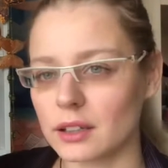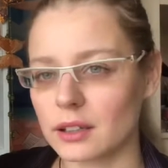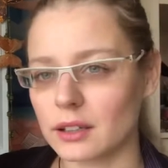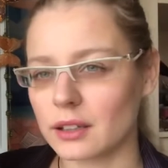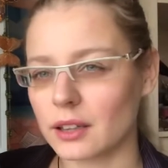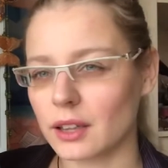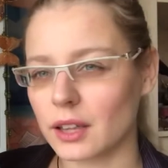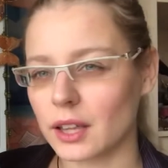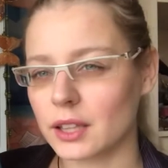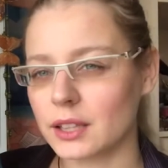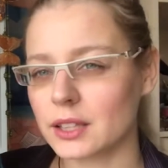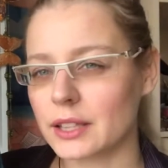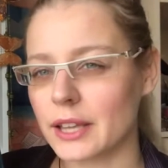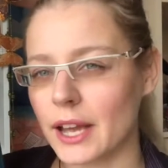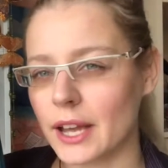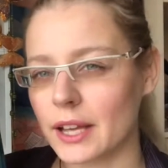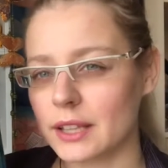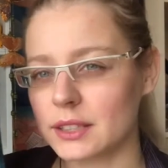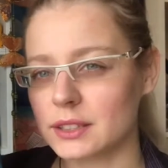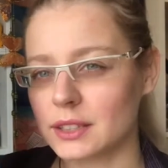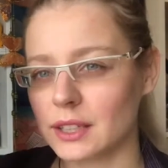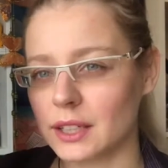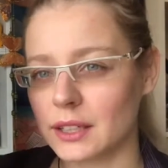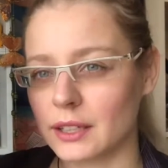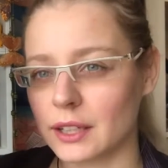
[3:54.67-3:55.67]
It
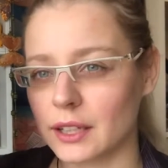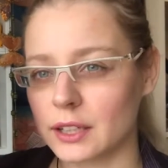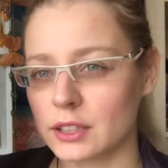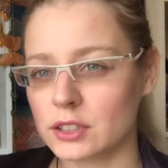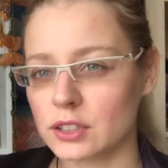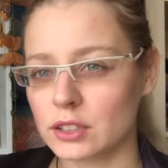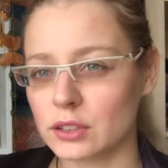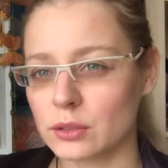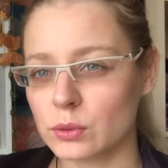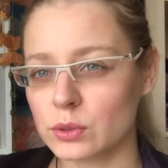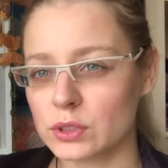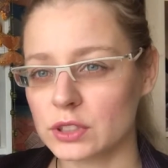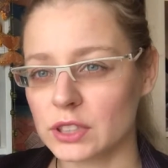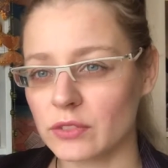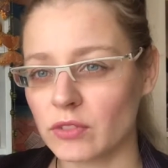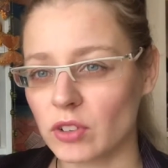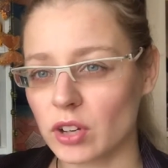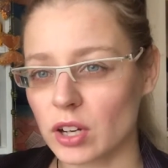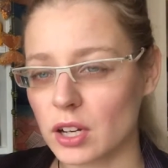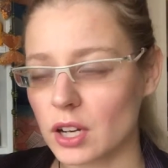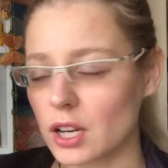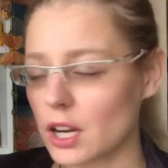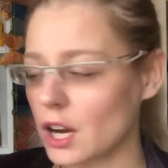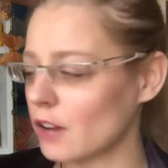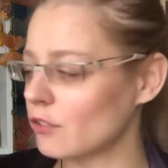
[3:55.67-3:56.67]
has an exclusive
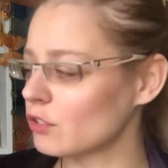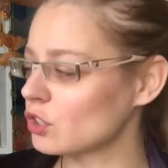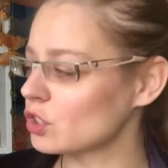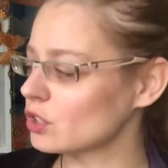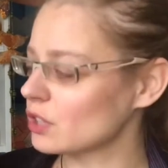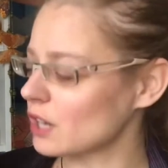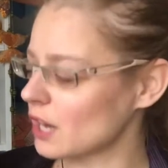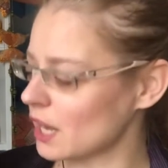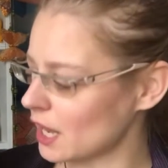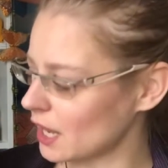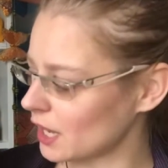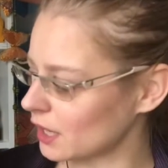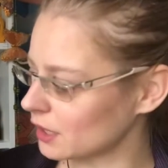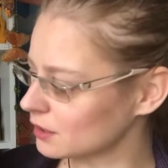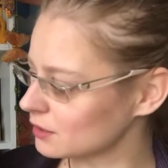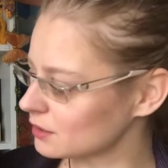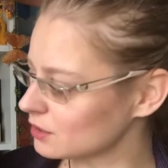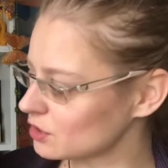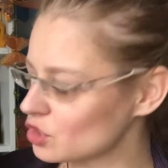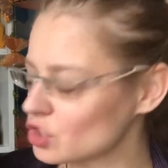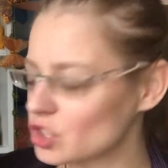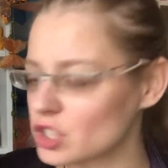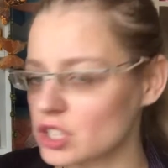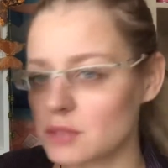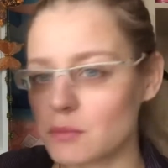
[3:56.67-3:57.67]
cover and
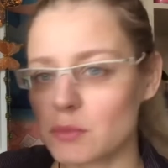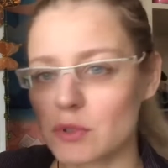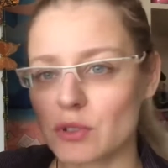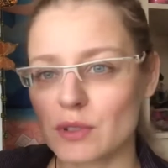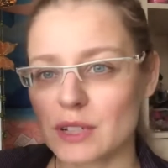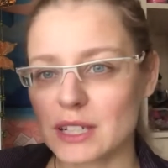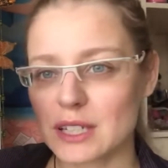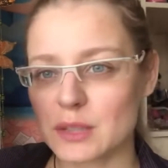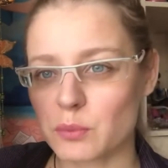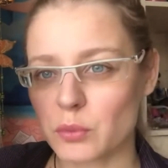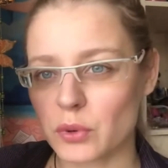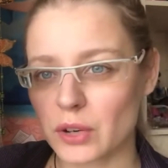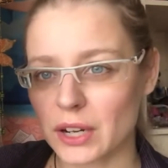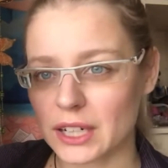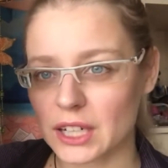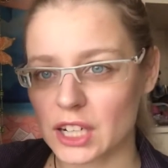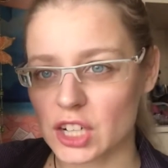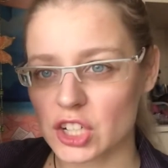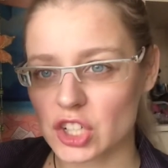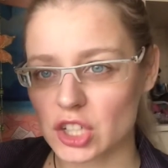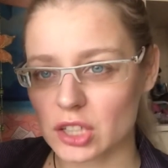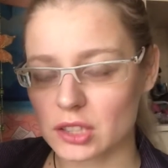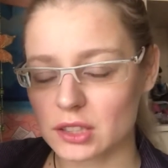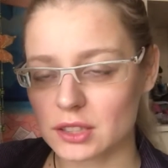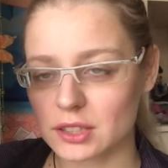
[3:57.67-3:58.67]
shimmery sprayed
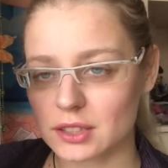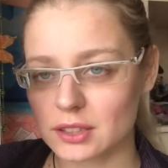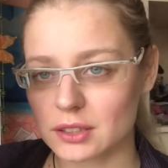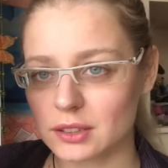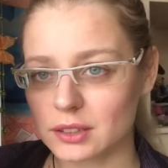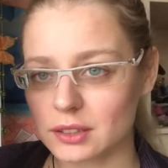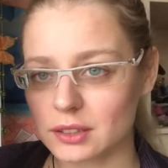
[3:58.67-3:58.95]
edges.